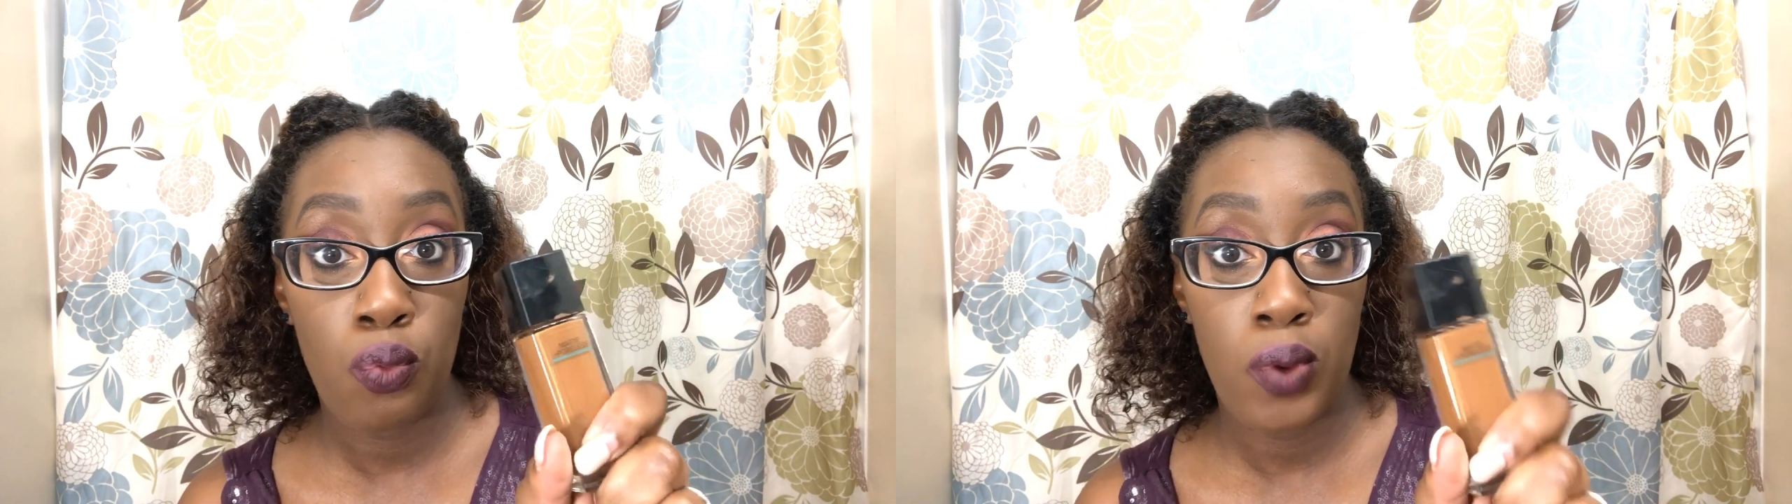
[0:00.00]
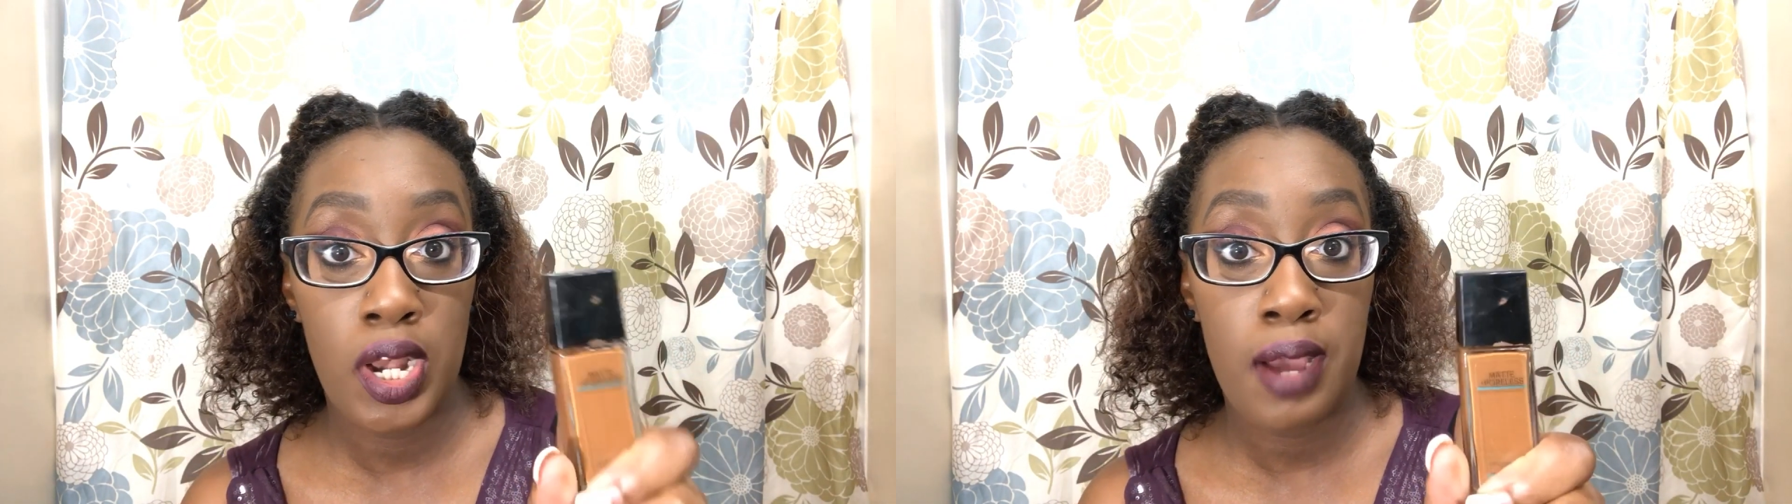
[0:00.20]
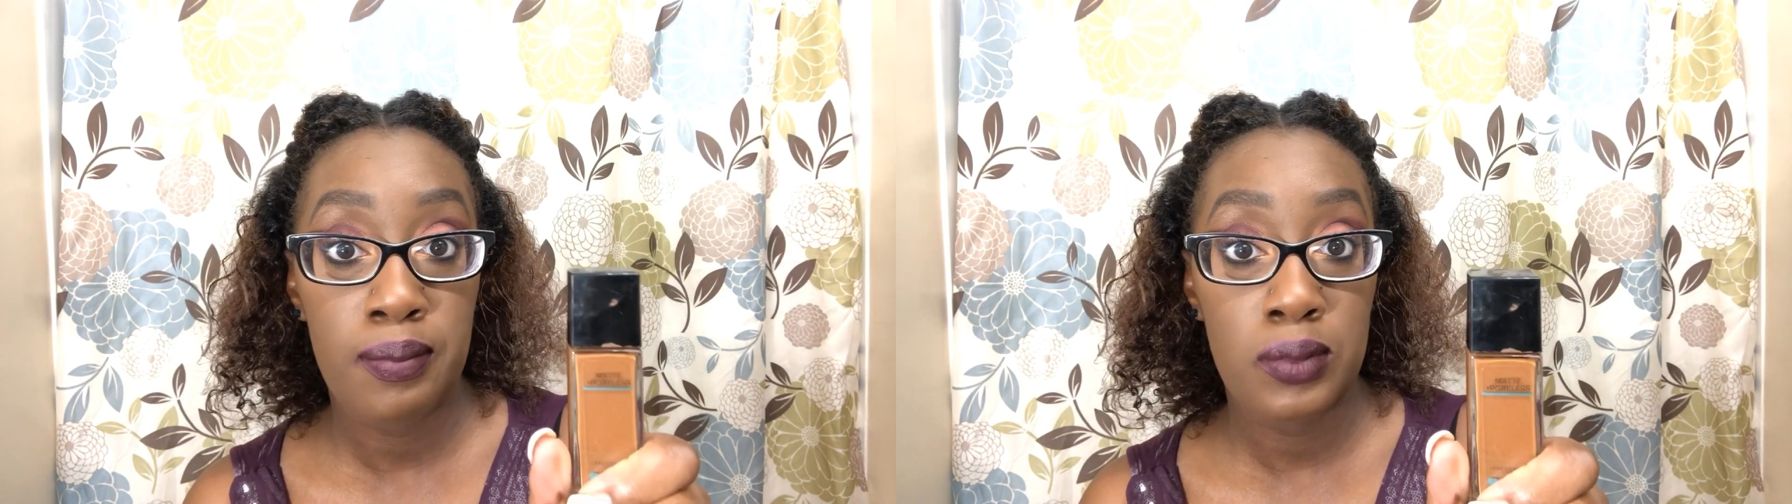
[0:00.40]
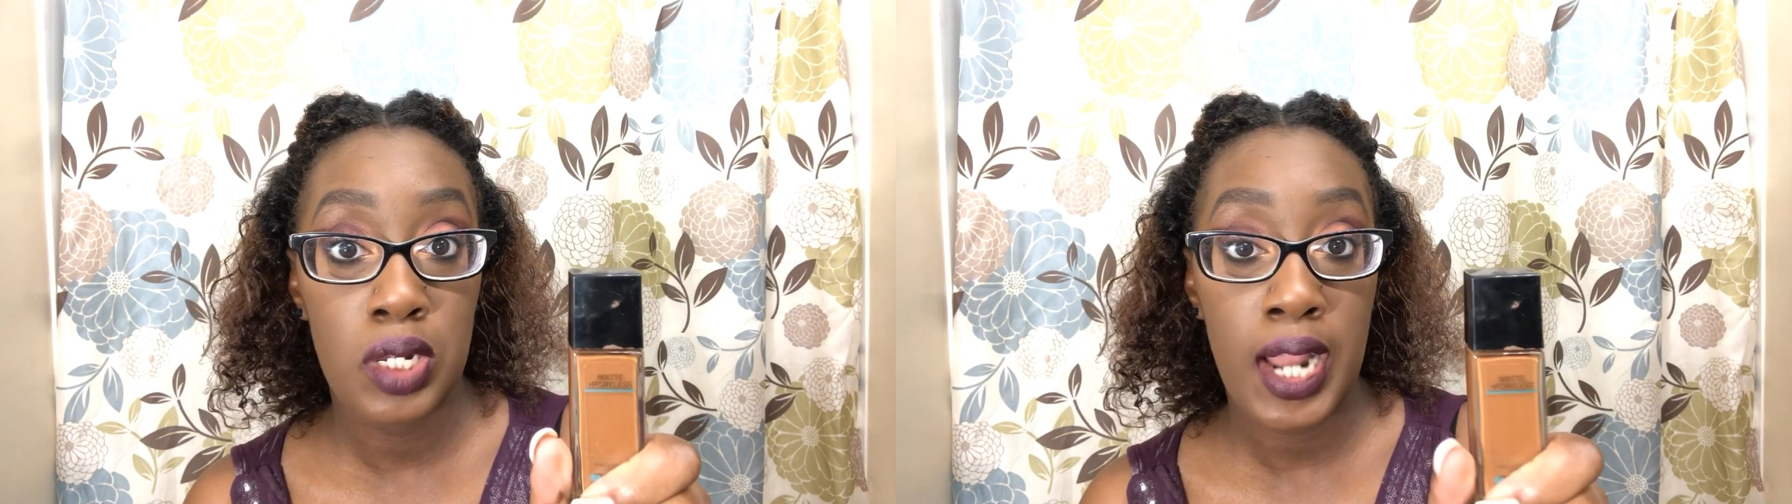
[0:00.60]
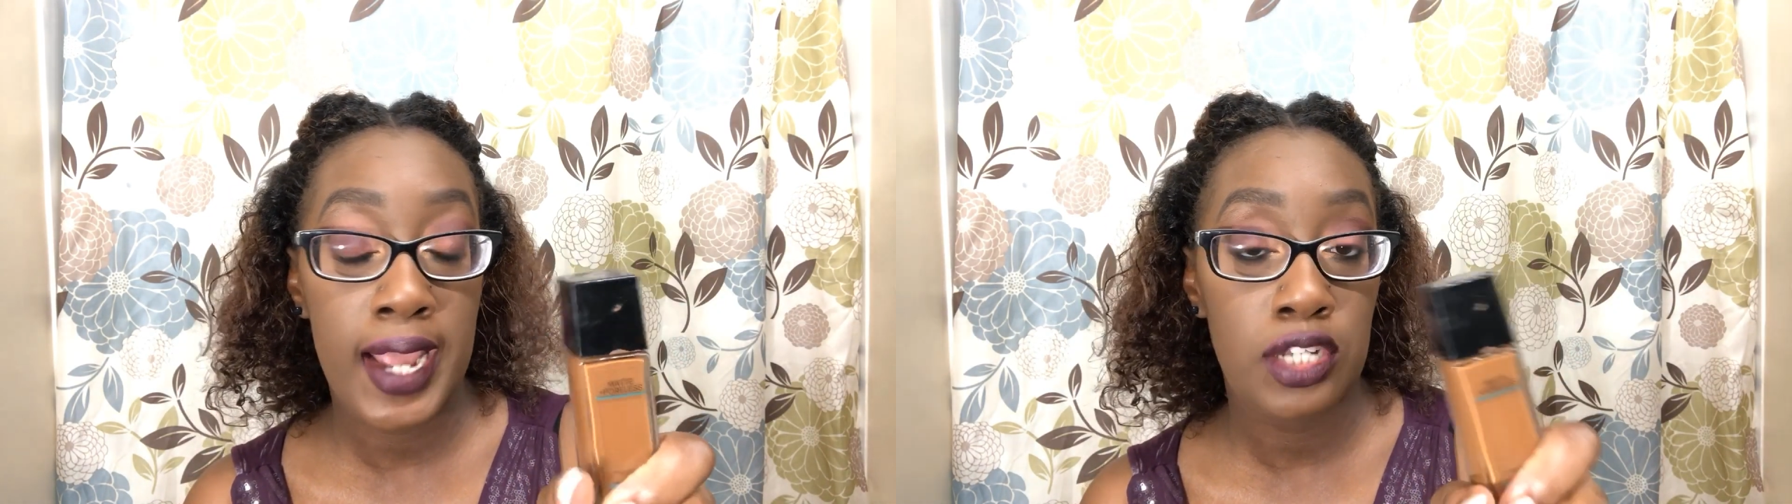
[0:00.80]
when I'm
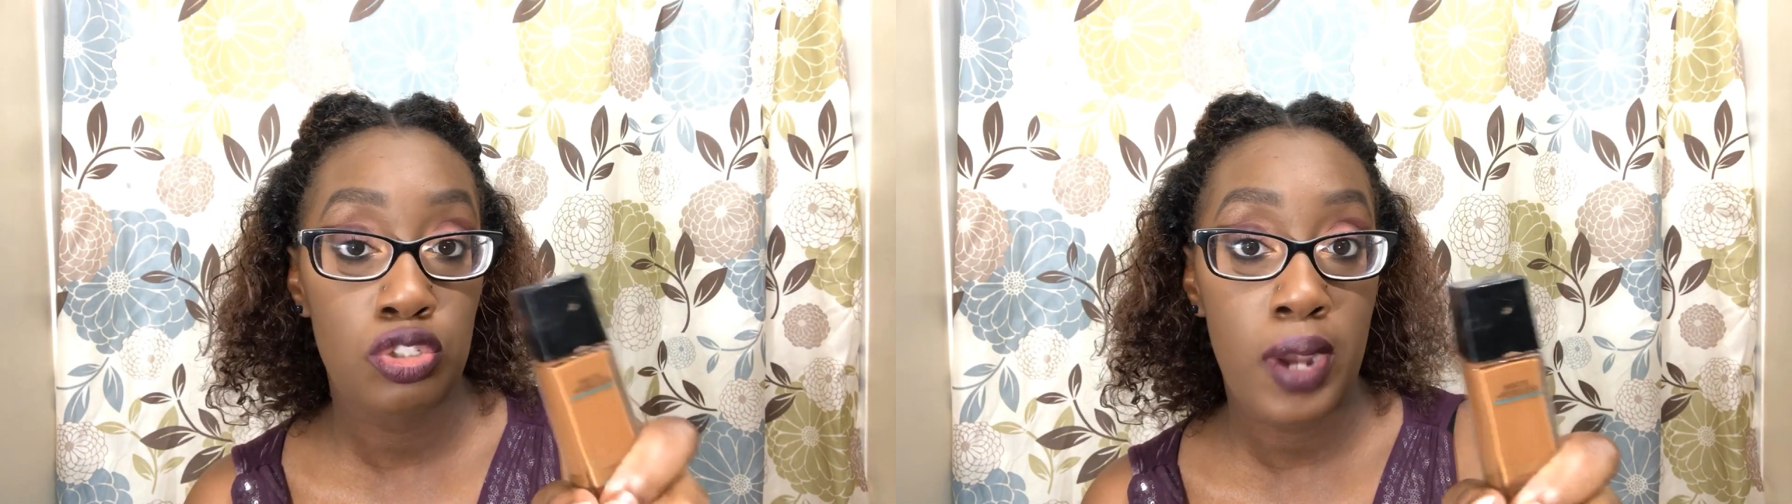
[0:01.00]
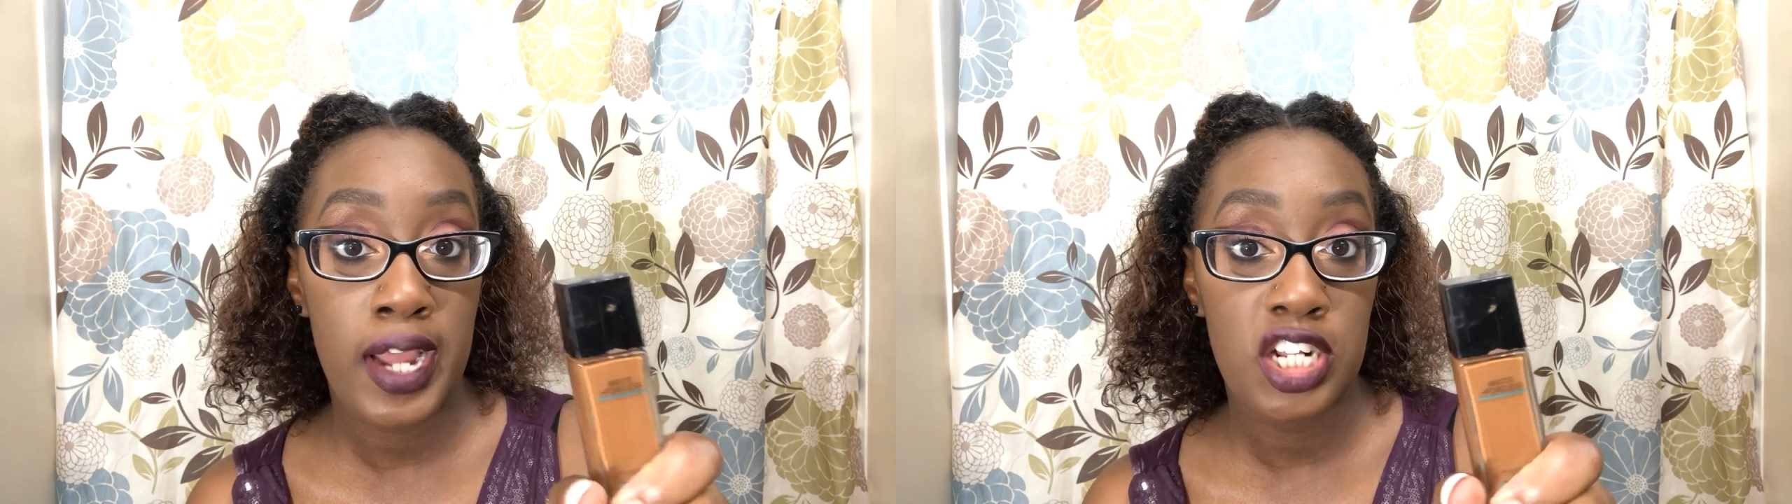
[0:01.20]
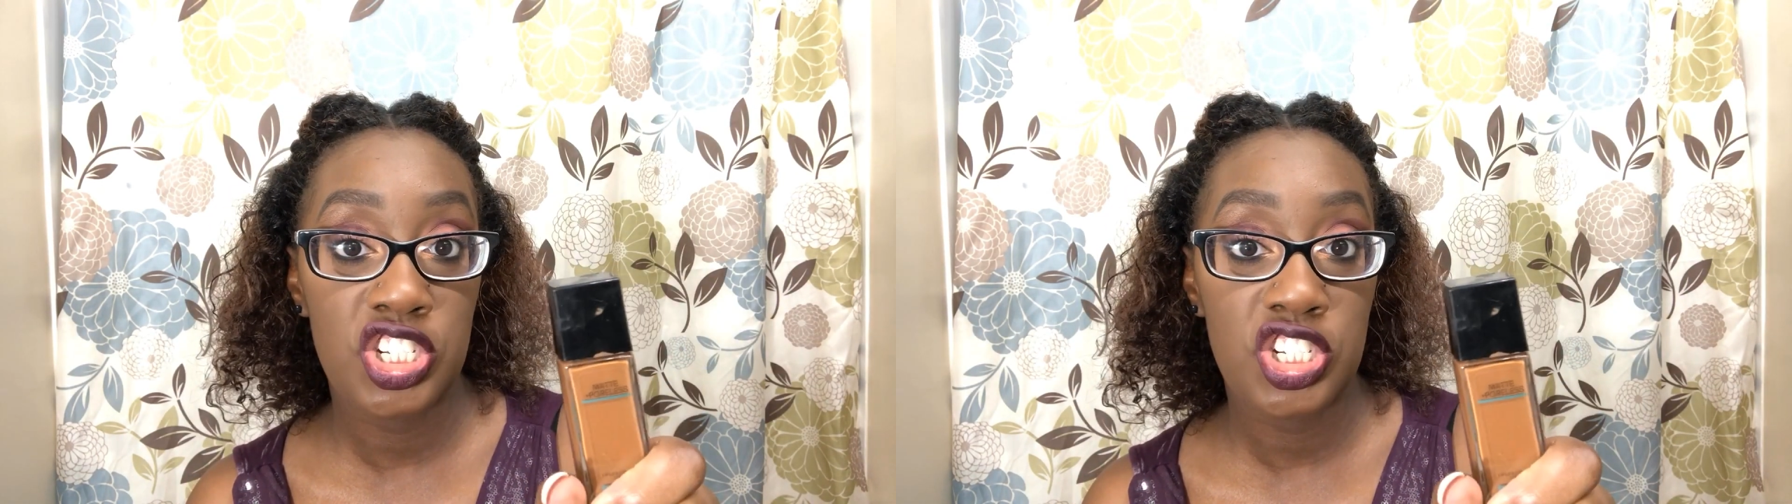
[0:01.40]
like trying